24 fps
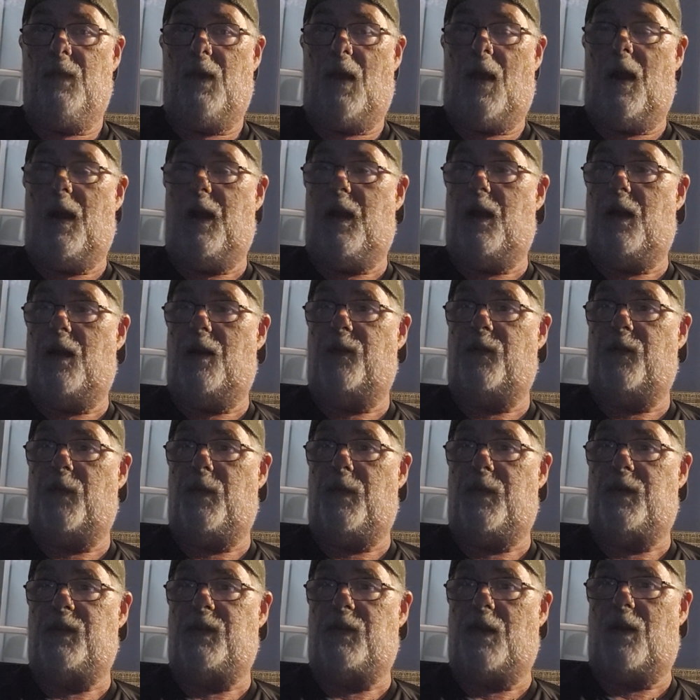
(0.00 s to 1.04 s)
I hear from
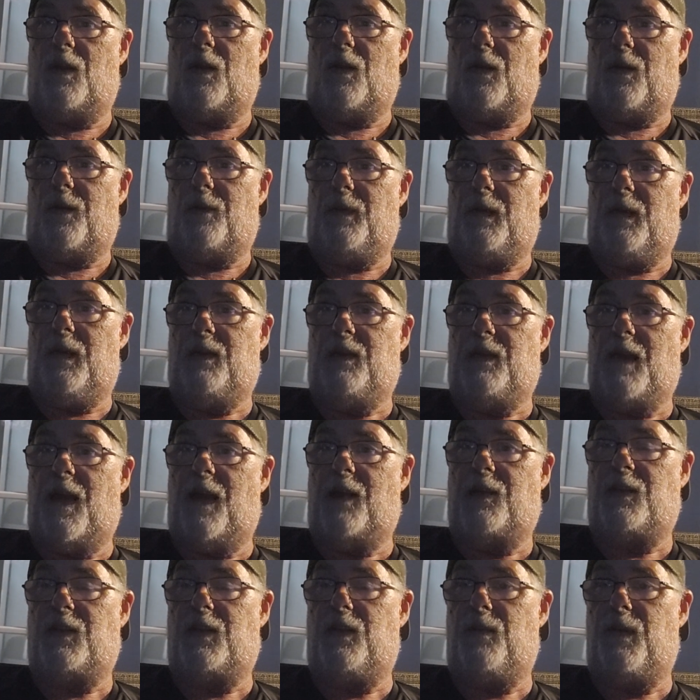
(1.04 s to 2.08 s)
the seller. He's
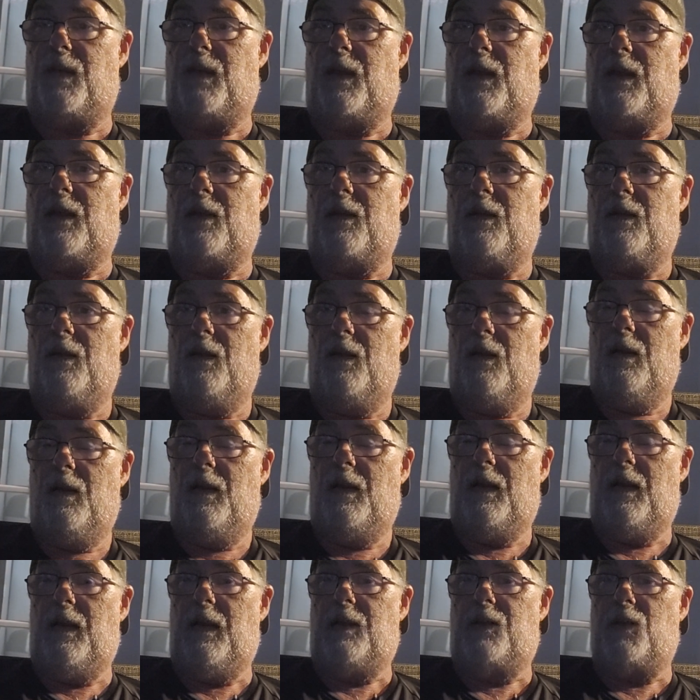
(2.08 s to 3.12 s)
asking me,
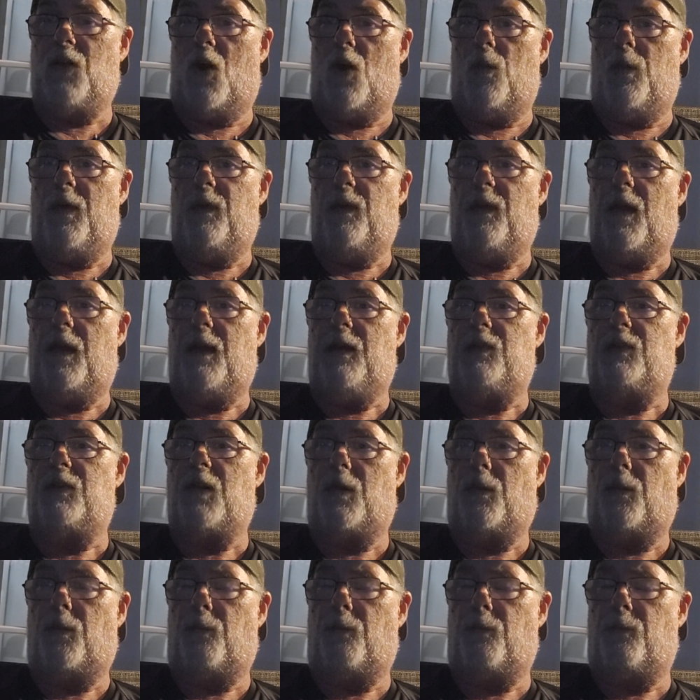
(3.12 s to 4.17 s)
he told me that he's
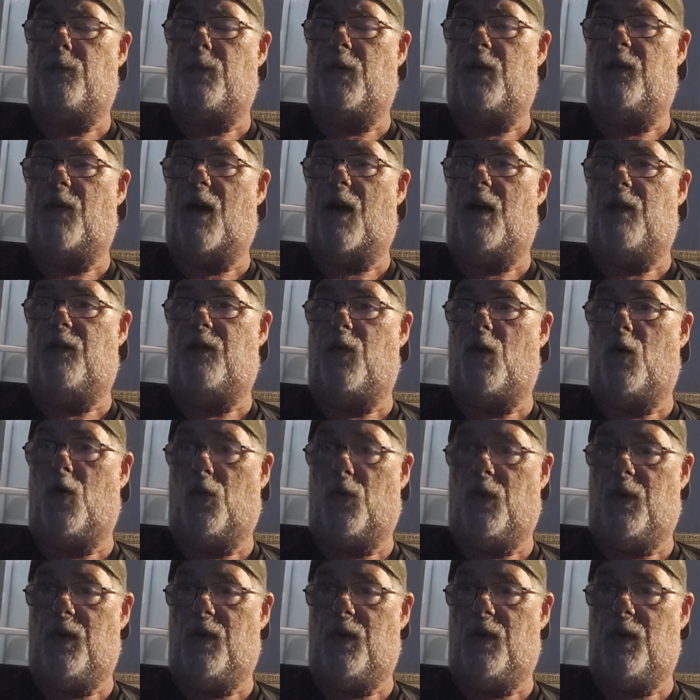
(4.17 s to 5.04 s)
going to provide a full